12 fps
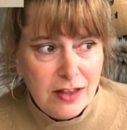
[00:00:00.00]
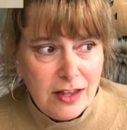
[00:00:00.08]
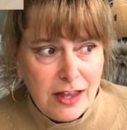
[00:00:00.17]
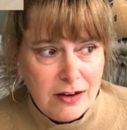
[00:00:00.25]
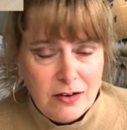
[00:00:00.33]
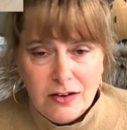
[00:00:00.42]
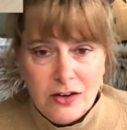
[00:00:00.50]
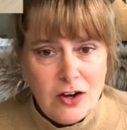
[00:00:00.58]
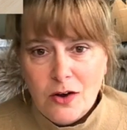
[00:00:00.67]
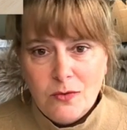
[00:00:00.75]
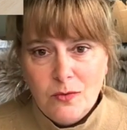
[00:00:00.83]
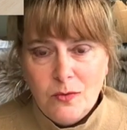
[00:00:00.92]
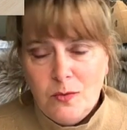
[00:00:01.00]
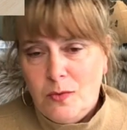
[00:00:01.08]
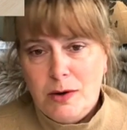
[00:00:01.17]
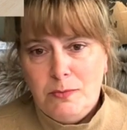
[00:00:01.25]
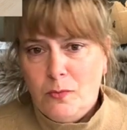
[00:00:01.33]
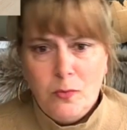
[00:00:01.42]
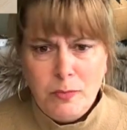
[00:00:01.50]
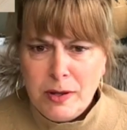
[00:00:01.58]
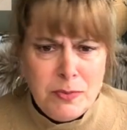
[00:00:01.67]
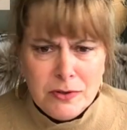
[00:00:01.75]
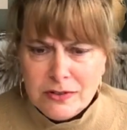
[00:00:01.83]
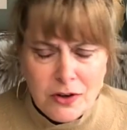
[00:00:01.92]
and you know what
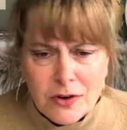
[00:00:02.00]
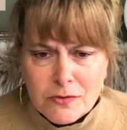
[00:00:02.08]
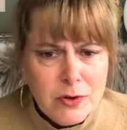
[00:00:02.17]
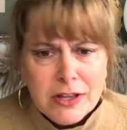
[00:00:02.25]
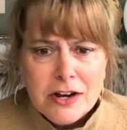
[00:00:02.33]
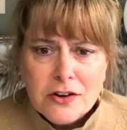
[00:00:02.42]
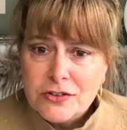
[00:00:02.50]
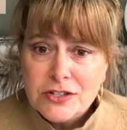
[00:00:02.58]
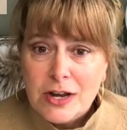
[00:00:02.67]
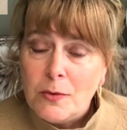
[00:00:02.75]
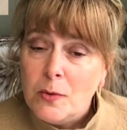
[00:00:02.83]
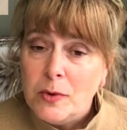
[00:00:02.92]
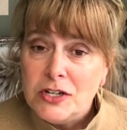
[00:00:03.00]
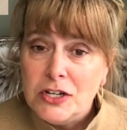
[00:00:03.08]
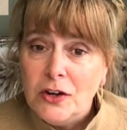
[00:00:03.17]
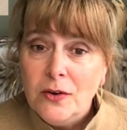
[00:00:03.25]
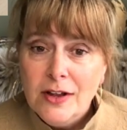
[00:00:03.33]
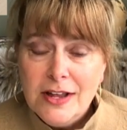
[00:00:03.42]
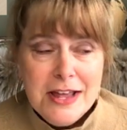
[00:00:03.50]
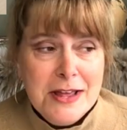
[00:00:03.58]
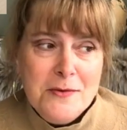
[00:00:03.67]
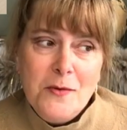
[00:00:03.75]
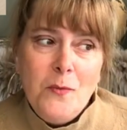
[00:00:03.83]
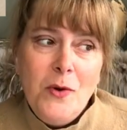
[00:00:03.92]
people don't really understand what we do.
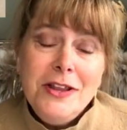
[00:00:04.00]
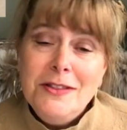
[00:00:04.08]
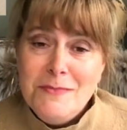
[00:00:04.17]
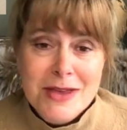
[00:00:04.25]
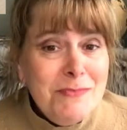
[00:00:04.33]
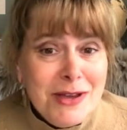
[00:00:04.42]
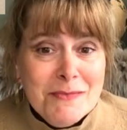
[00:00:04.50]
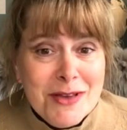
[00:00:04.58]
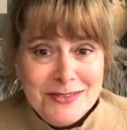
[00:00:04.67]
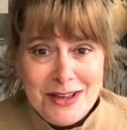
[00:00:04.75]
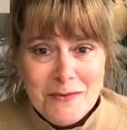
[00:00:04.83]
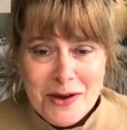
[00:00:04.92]
One of the big myths I